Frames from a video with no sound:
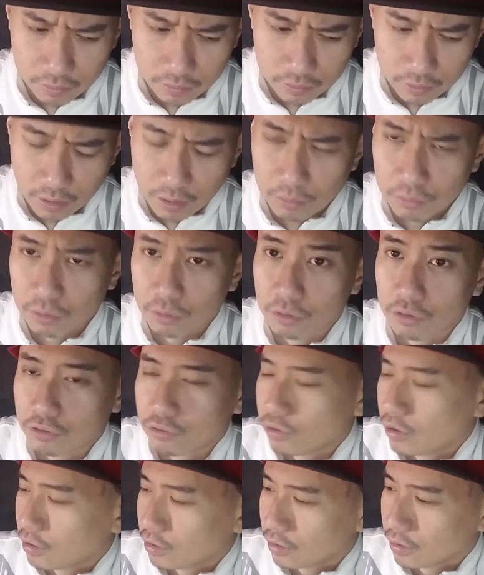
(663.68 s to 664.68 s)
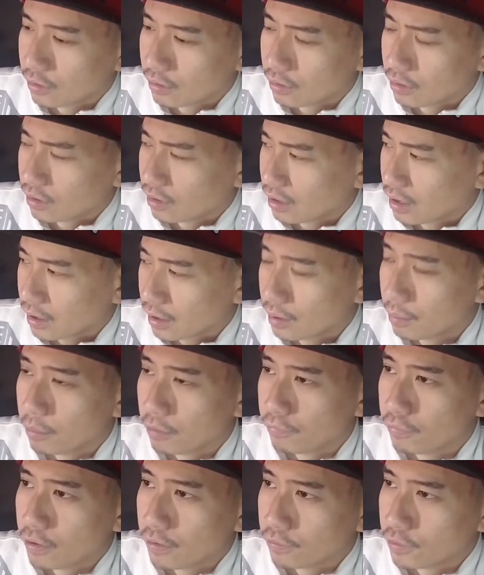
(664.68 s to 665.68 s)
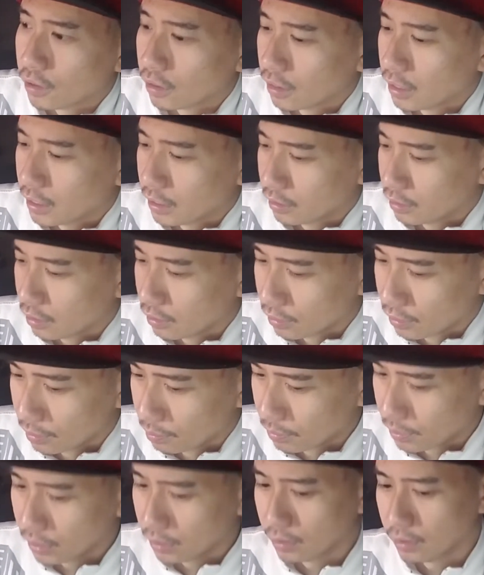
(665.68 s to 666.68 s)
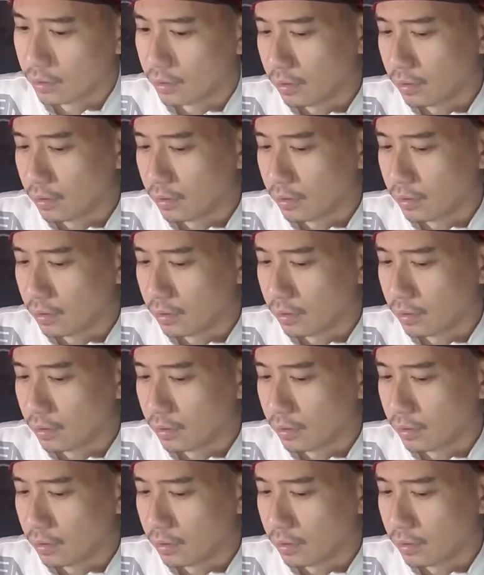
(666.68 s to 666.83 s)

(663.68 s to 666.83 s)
Sounds so strange. It's like I'm afraid of the lights or something.